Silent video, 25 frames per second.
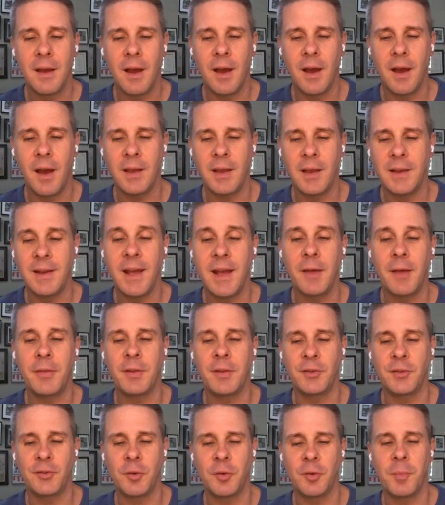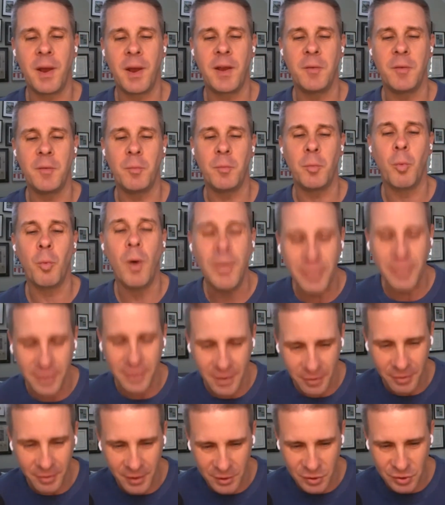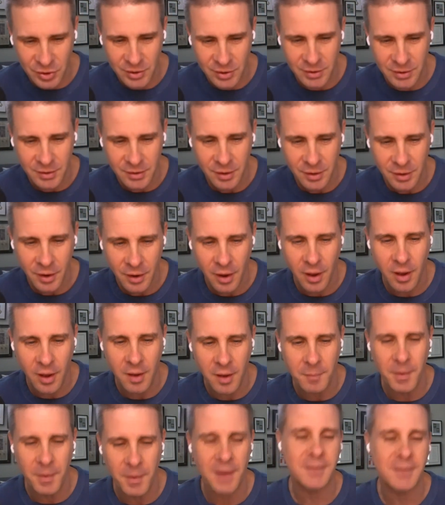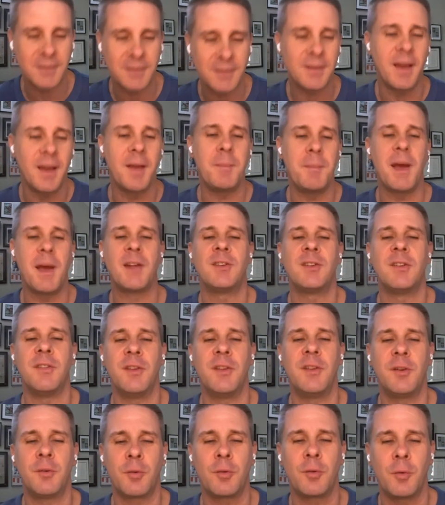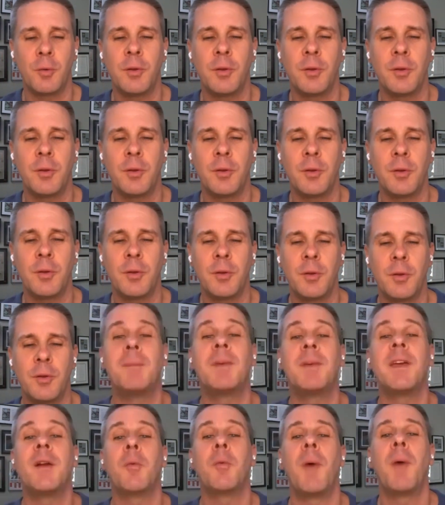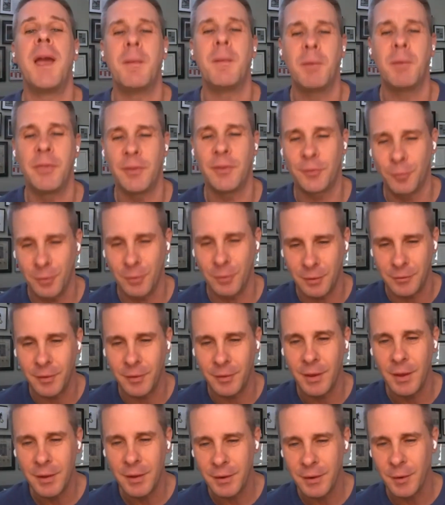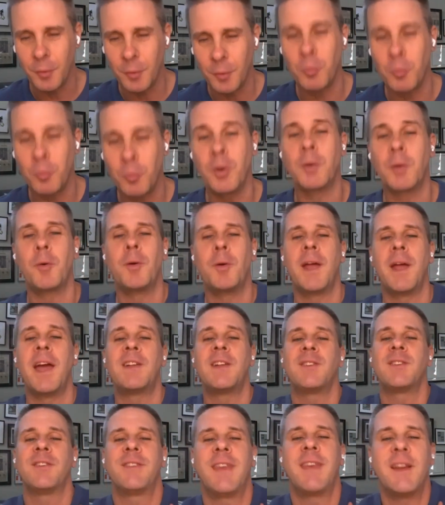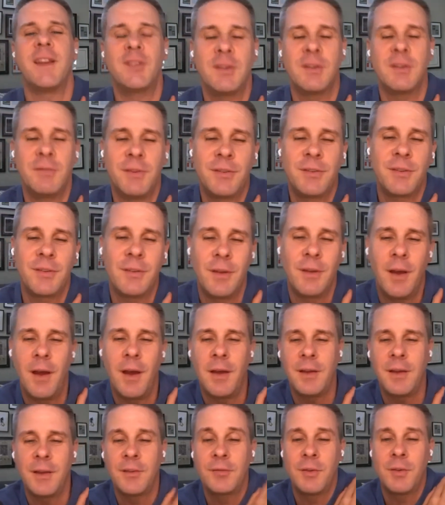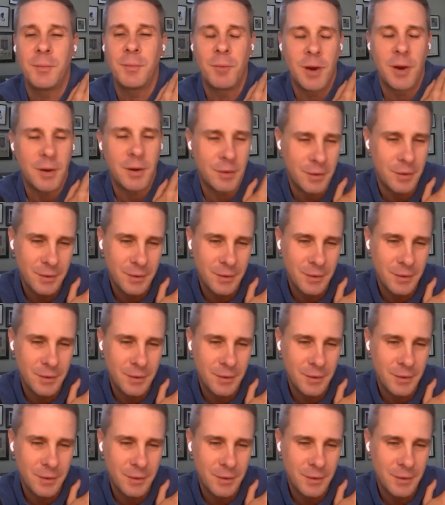he now thinks Joe Biden won the election. I imagine that you're not going to let him get away with this sort of, you know, quote unquote, etch a sketch of his extreme record.